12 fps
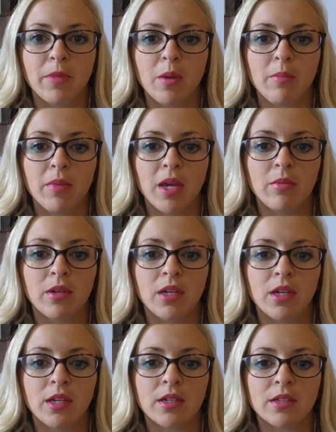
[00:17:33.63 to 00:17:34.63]

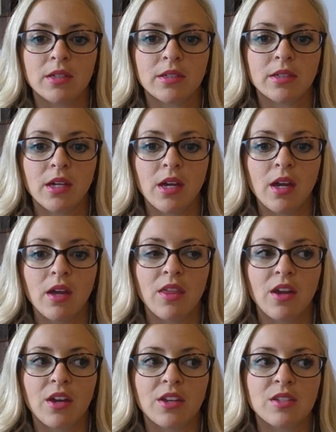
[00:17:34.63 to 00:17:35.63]
maybe
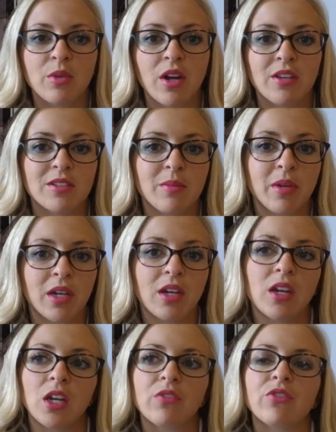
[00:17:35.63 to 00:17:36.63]
the customer has a big
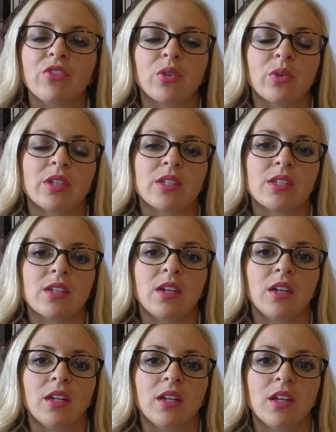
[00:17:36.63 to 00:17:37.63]
influence
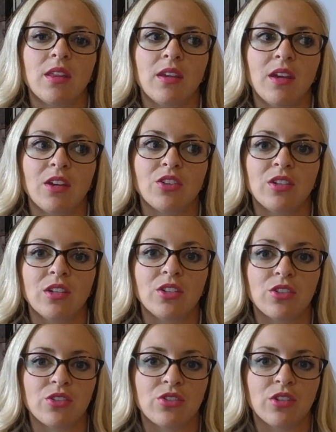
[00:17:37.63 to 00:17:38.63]
in the
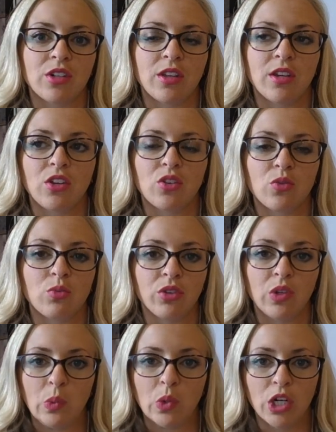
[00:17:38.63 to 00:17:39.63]
industry that you're
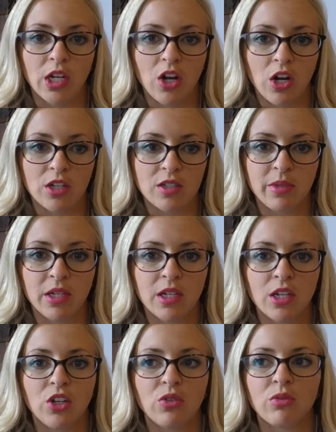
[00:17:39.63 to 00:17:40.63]
really working hard to be in,
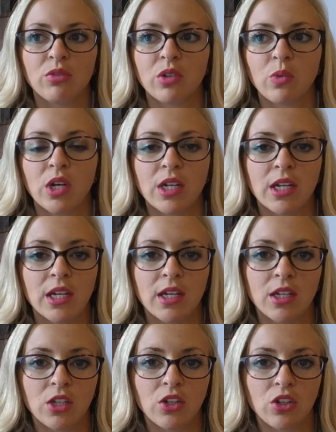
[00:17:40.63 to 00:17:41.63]
and you really want to get
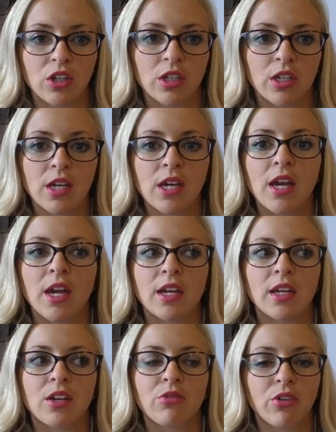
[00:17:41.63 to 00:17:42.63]
in good
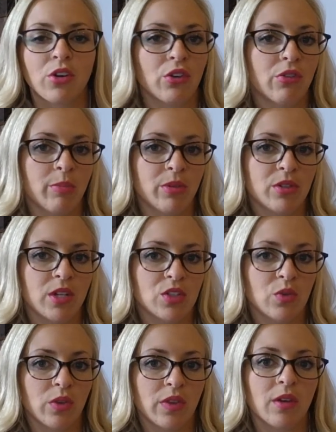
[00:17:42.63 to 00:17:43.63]
and get a good
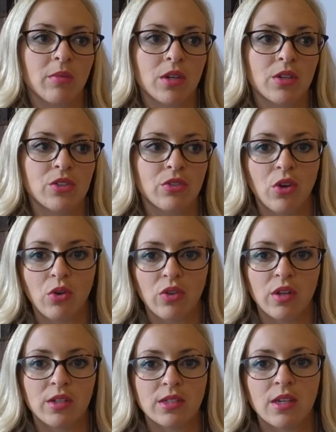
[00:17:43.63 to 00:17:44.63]
reputation with him because you know
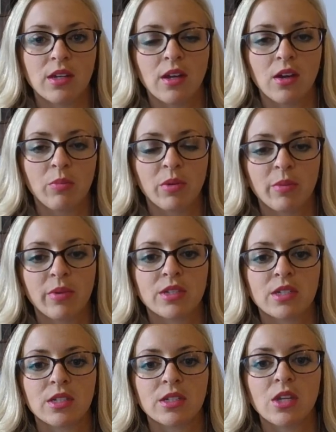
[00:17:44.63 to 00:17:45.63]
that it's going to help your
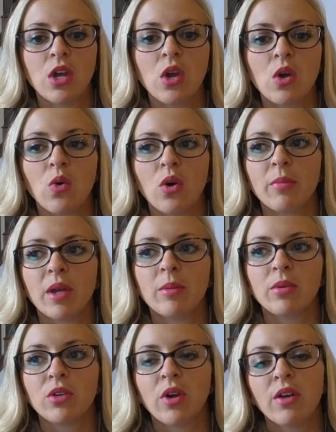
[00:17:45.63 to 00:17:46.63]
business. Or
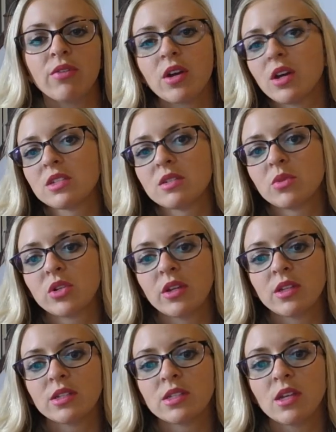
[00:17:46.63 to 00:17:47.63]
maybe you have a customer
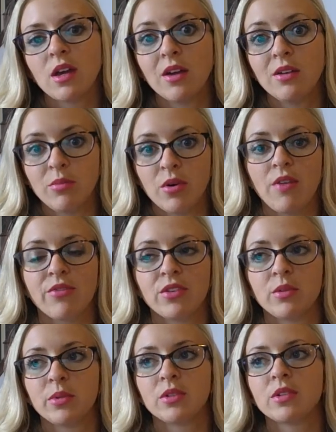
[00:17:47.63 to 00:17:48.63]
that's
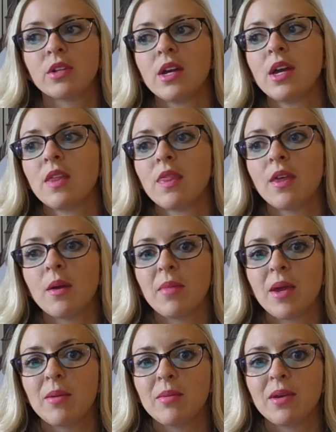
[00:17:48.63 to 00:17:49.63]
unprofitable that
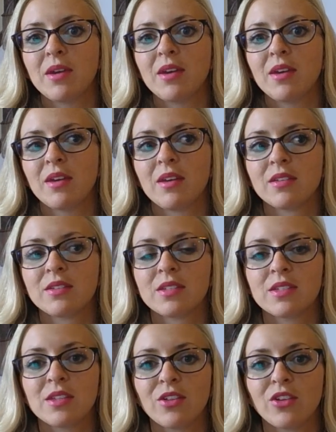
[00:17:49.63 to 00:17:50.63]
maybe
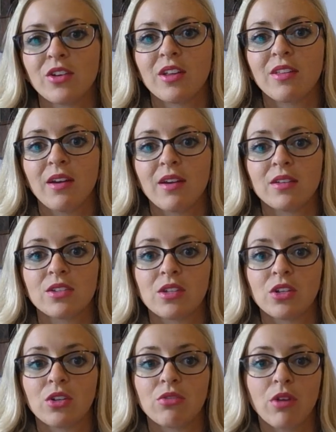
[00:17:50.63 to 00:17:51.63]
is looking like it's
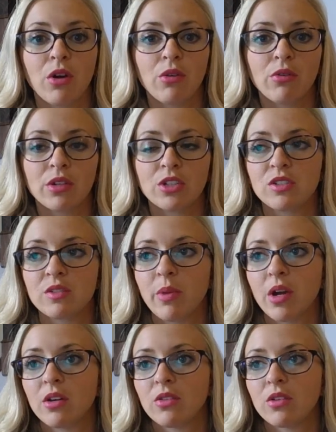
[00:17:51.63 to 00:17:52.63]
going to grow. It just
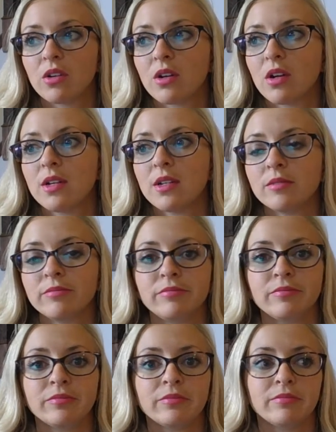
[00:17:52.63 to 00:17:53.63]
bought another,
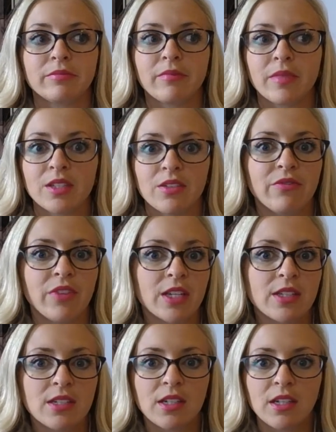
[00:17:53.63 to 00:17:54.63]
it's
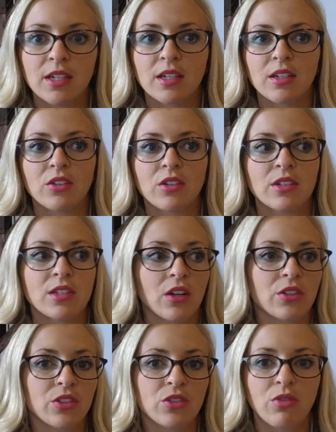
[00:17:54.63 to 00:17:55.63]
investing, you can
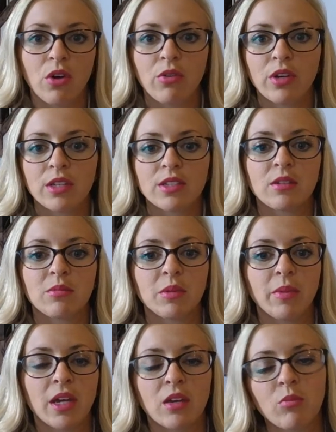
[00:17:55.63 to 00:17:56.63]
tell it's growing, it's going to be
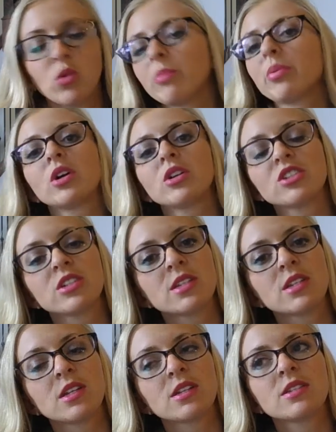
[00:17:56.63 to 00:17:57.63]
making more
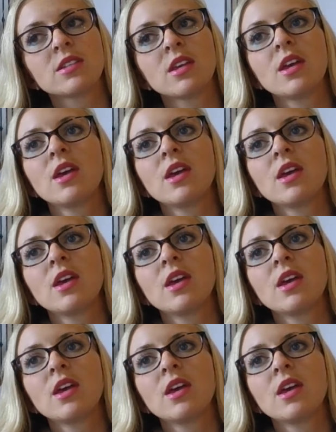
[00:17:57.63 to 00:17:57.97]
purchases,